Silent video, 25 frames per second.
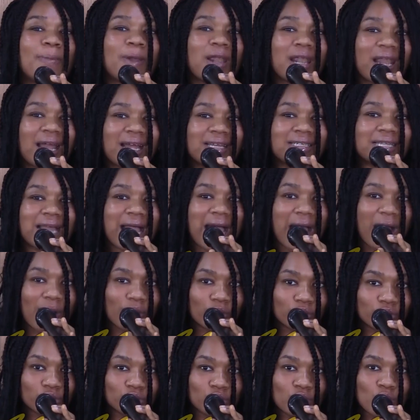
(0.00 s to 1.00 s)
planned
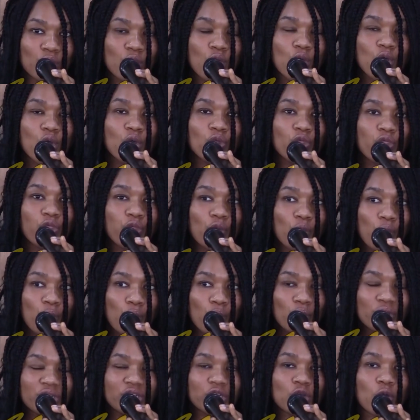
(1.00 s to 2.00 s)
out
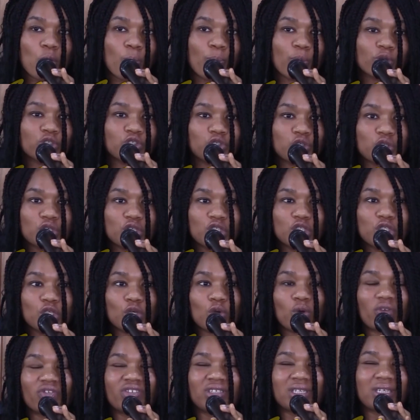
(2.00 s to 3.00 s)
through the
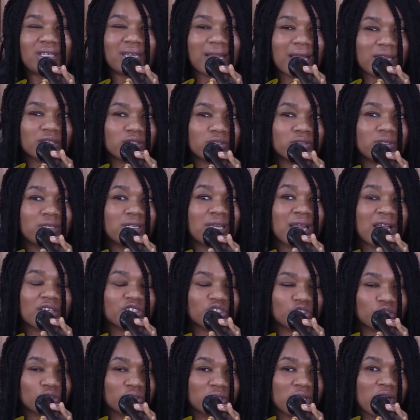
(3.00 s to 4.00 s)
opportunity of the
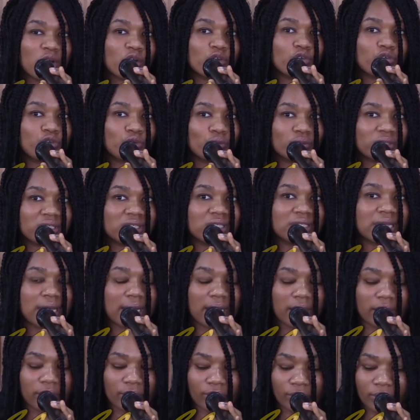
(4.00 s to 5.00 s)
National Youth
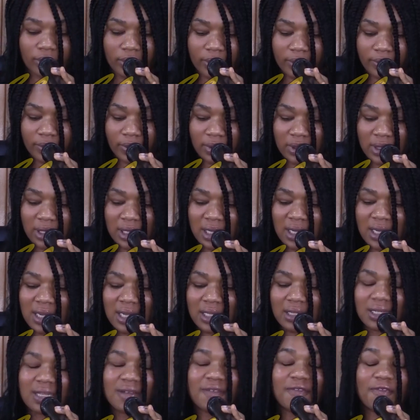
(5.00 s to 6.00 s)
Dialogue.
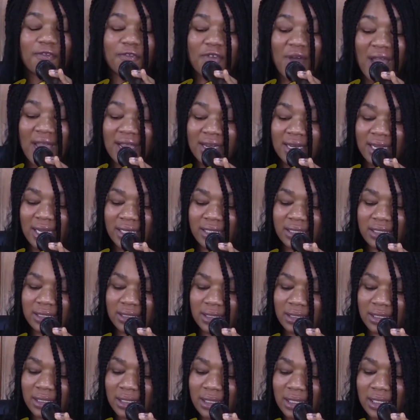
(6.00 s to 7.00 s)
And finally,
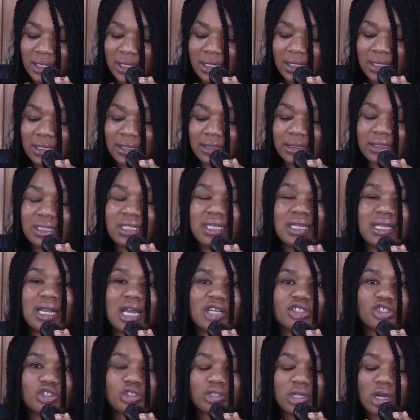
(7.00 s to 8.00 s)
the
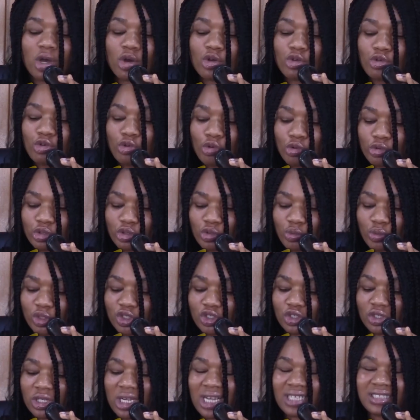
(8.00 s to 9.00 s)
National Youth
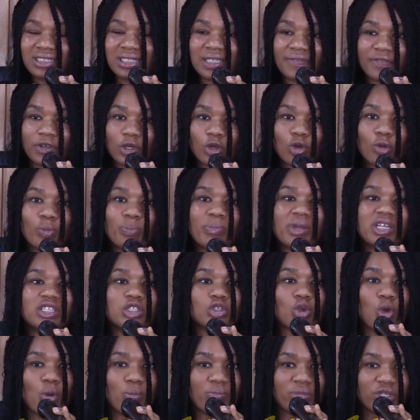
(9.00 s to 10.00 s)
Regional Development
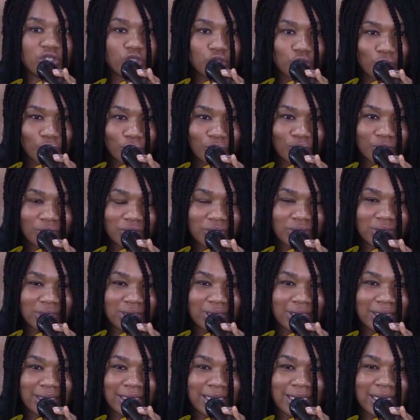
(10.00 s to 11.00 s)
Commission.
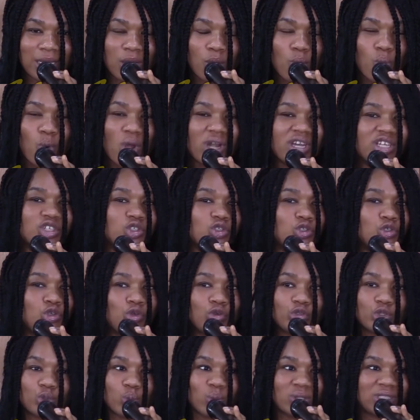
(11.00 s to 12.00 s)
What is
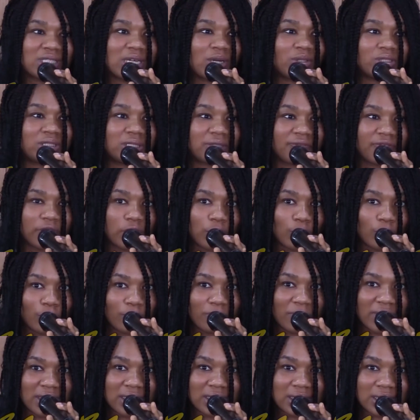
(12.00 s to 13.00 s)
youth without
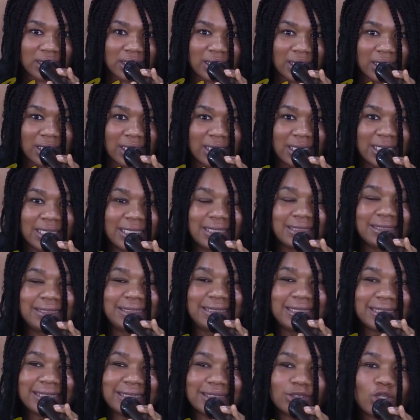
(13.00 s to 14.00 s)
development?
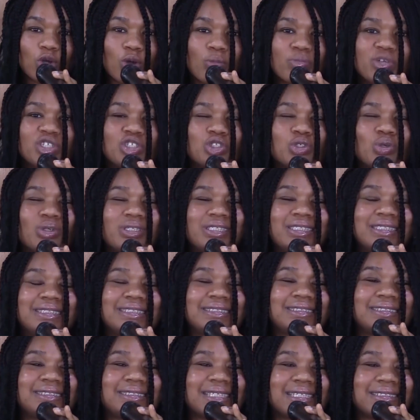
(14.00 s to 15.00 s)
This commission is
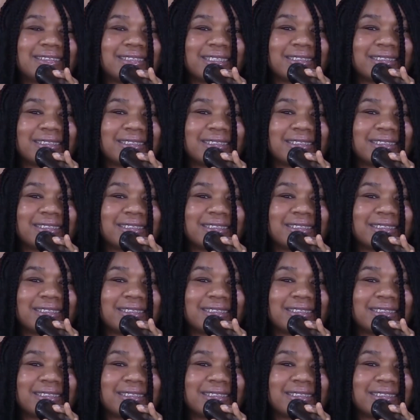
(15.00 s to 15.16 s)
set